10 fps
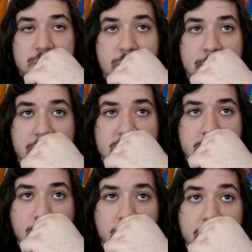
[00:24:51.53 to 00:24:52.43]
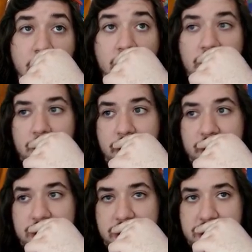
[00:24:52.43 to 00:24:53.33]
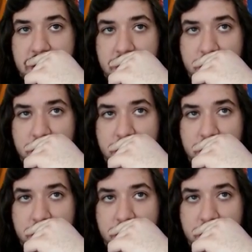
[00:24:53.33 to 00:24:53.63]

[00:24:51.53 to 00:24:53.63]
so propagation number 1, or computer search.